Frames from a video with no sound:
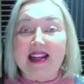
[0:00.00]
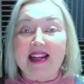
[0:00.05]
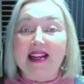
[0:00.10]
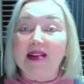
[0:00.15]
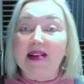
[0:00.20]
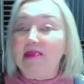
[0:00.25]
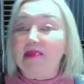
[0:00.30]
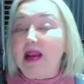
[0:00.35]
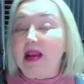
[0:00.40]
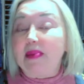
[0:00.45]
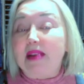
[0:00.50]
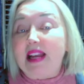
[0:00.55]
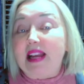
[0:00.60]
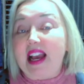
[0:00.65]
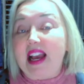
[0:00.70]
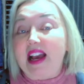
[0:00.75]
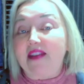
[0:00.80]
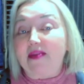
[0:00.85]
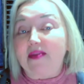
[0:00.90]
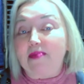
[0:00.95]
Maybe
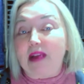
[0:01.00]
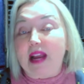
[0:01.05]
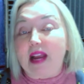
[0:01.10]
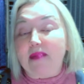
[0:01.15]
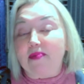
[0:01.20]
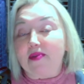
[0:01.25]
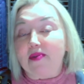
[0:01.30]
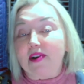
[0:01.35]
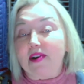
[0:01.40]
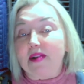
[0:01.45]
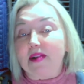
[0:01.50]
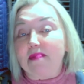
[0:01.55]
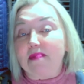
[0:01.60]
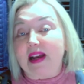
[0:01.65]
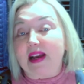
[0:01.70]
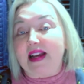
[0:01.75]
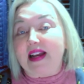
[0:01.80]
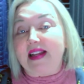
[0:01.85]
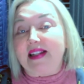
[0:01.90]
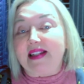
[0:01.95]
have a paper and
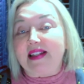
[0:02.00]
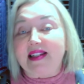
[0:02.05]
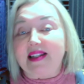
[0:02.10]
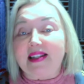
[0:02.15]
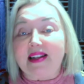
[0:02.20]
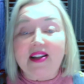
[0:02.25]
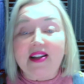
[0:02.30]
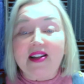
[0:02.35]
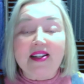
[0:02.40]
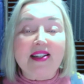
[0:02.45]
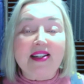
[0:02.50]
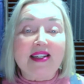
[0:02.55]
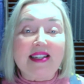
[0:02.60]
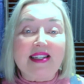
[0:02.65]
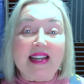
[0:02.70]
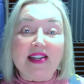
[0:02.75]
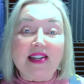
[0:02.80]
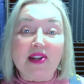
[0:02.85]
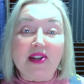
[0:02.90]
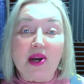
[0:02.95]
pen to
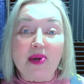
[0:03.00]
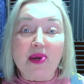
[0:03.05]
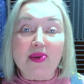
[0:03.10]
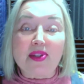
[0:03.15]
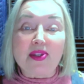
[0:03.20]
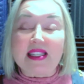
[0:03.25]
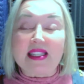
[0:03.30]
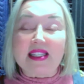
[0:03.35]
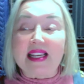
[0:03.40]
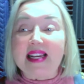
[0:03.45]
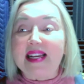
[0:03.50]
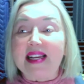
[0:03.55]
take notes.